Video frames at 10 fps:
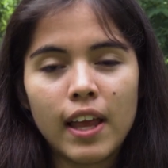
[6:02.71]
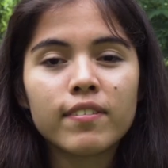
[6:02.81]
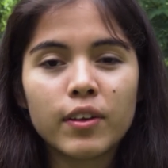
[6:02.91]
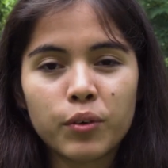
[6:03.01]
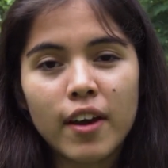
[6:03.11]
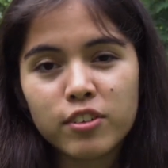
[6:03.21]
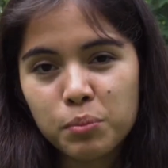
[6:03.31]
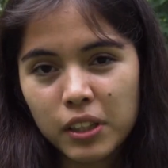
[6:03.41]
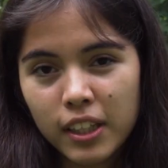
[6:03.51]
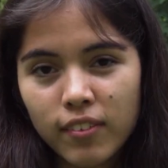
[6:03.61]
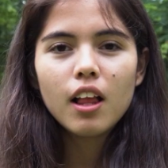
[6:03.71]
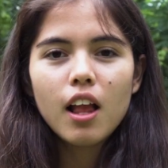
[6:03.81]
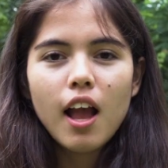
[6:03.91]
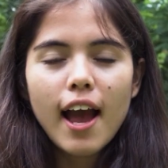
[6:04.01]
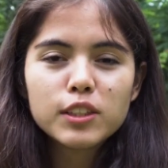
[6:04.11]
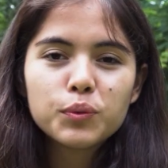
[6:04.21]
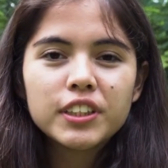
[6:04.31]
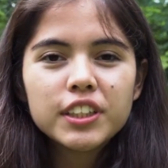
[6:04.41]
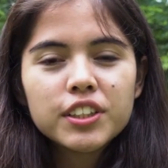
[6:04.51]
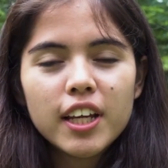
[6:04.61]
life that we have to be living. As we
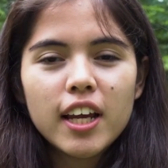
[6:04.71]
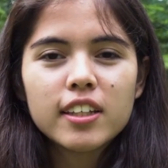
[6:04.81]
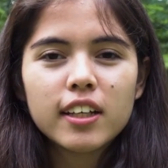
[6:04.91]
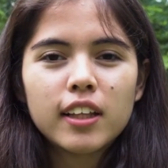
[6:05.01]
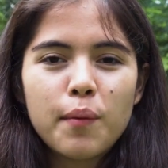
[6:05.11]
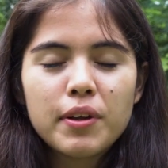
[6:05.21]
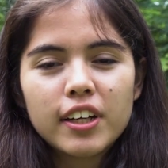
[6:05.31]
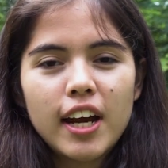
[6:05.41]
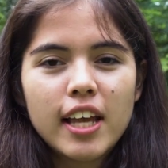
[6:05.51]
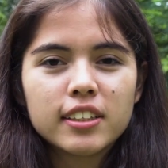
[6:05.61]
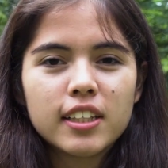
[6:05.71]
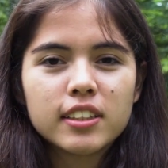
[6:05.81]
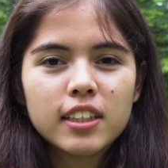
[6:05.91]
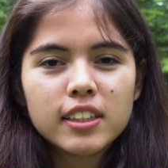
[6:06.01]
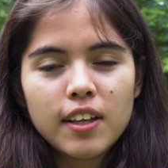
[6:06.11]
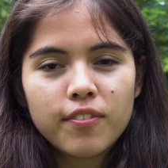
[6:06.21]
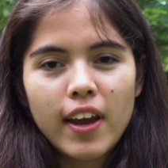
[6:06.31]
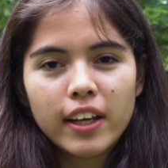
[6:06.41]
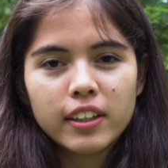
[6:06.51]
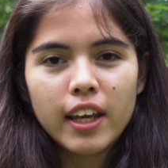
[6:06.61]
see today, the climate crisis is
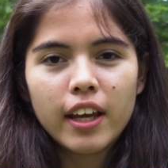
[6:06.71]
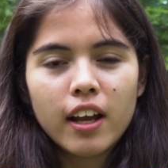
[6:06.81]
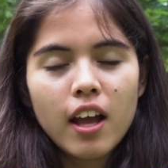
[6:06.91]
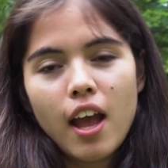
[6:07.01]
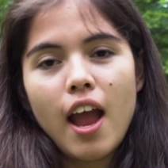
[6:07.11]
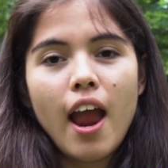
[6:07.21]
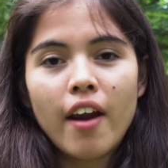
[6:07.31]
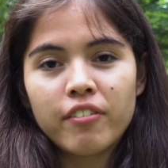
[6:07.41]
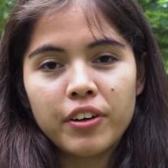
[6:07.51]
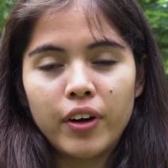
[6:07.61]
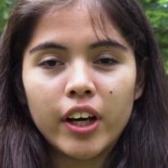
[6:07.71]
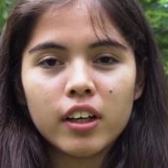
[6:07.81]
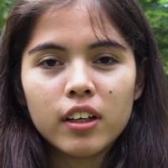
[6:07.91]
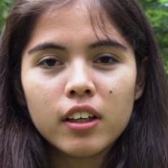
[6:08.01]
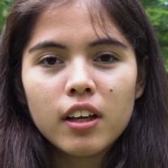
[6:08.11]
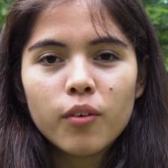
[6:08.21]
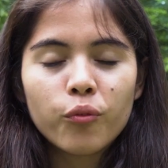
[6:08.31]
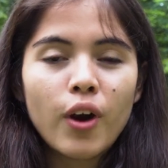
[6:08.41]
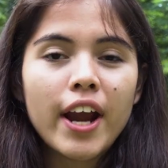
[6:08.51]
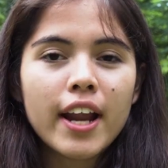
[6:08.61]
affecting everyone.
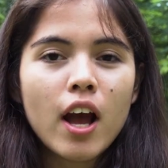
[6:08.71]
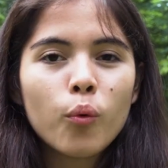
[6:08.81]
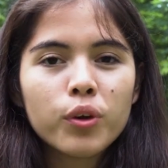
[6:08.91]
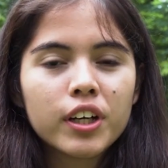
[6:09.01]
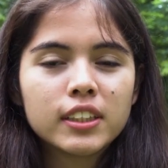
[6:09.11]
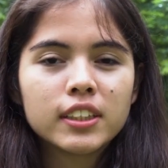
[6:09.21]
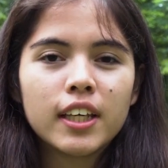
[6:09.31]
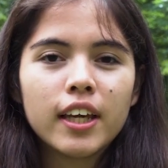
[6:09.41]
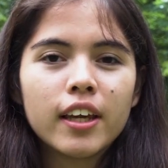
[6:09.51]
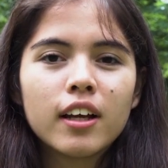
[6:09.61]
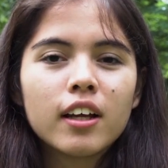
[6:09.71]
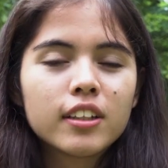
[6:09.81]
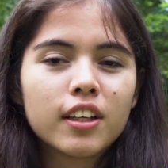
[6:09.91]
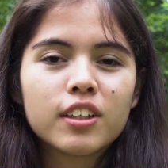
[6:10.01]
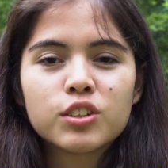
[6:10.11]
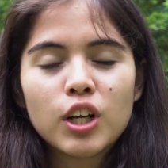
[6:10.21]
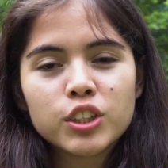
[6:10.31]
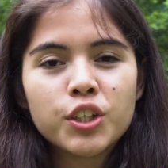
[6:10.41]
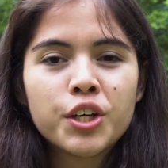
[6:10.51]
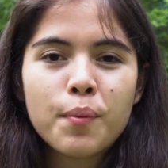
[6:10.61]
Right now, we are seeing the
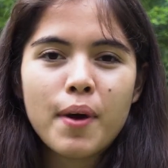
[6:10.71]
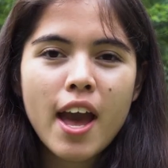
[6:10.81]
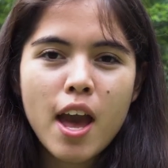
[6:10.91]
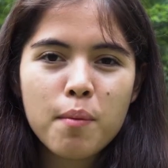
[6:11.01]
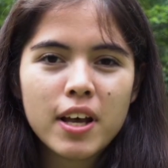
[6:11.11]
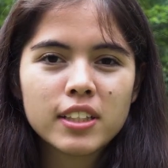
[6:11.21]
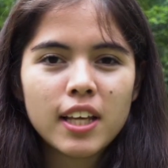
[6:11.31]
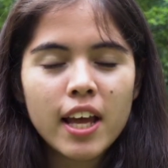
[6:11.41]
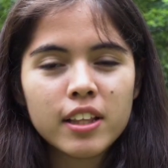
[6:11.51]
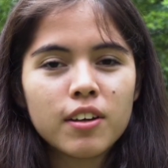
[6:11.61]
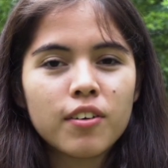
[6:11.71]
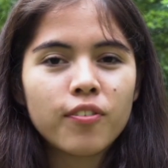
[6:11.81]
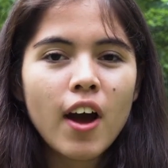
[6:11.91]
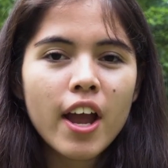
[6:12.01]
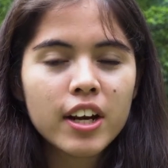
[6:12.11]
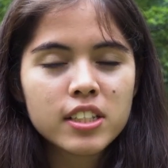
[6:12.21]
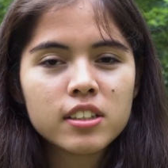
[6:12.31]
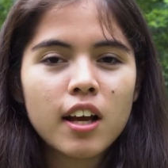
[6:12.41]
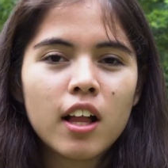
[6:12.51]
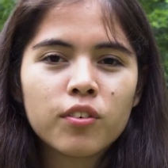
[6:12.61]
destruction in the Bahamas and the fires
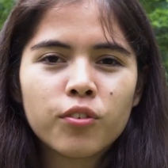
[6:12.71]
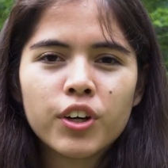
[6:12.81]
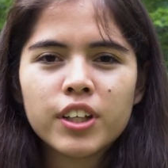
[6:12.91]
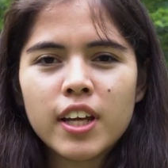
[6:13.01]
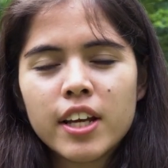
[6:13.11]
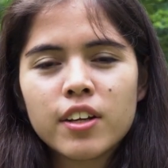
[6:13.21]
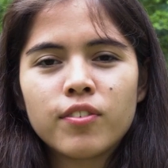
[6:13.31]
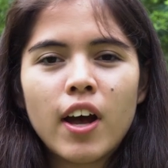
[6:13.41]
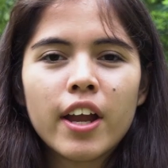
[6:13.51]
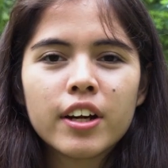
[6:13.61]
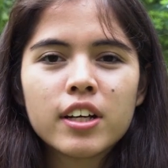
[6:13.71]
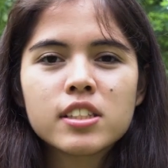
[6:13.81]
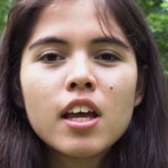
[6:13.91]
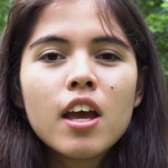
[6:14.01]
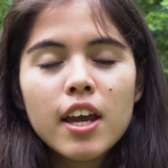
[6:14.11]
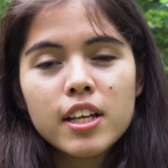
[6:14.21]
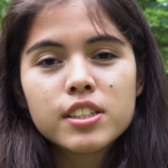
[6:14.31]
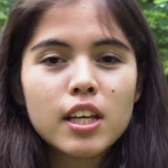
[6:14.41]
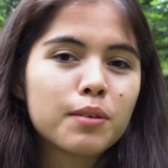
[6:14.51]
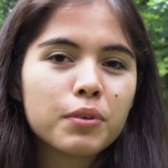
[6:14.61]
in California and the fires in
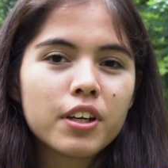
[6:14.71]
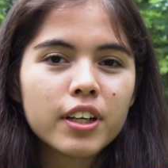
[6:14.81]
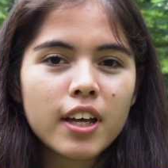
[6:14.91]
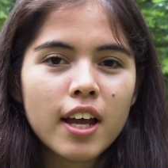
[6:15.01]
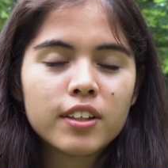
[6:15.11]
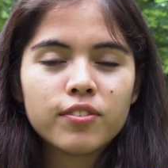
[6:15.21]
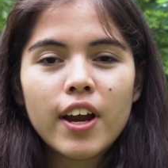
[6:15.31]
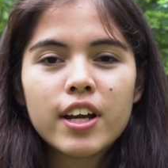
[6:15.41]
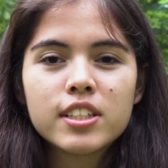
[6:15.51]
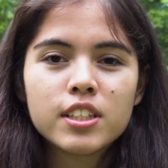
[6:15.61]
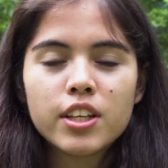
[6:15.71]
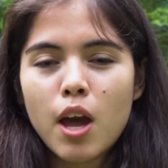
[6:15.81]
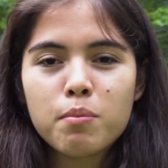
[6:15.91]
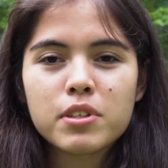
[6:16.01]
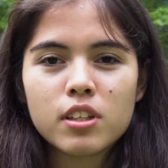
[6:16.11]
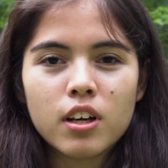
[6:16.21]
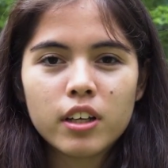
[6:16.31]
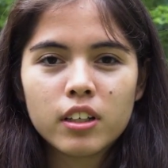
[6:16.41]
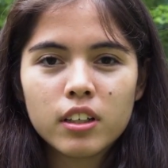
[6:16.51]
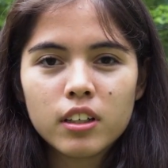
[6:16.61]
Siberia, the fires in the
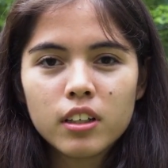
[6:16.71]
Amazon.